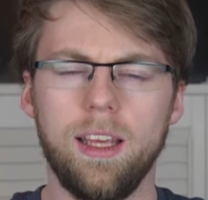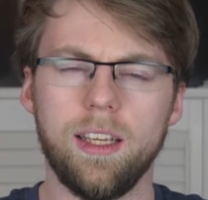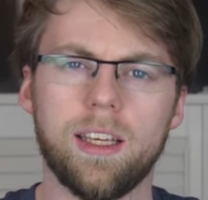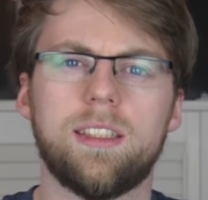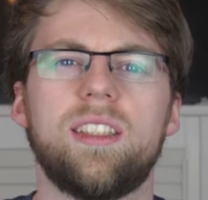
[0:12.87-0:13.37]

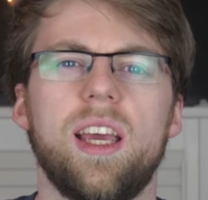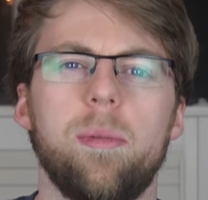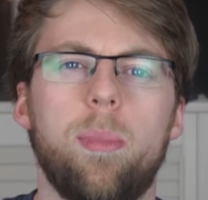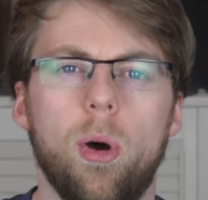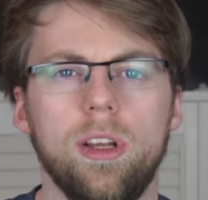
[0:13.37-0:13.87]
you could
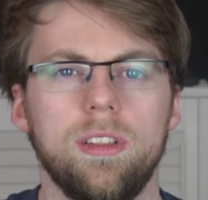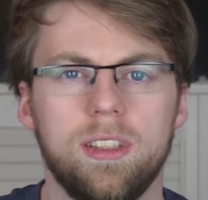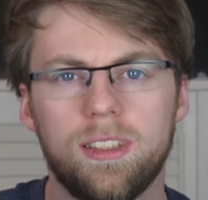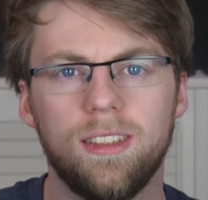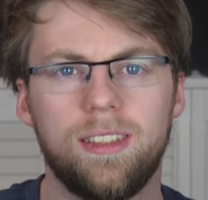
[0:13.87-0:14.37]
say,
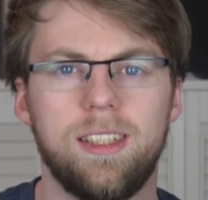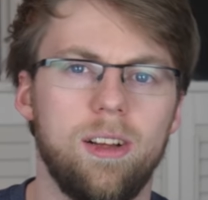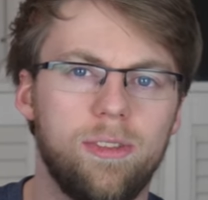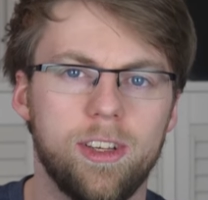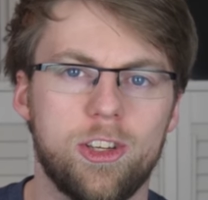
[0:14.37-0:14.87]
pointless and
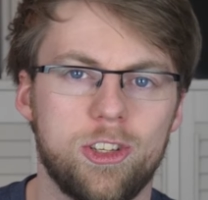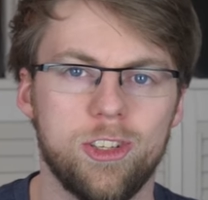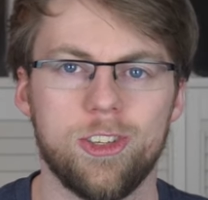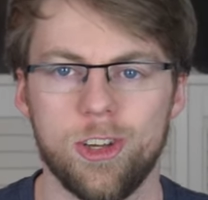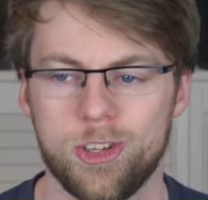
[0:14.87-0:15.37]
selfish
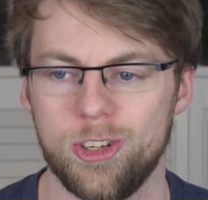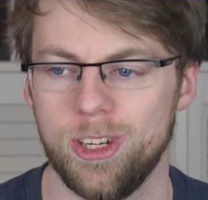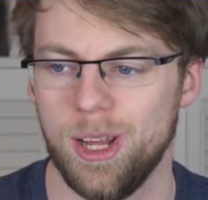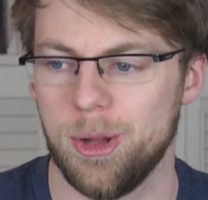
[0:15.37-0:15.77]
discussion.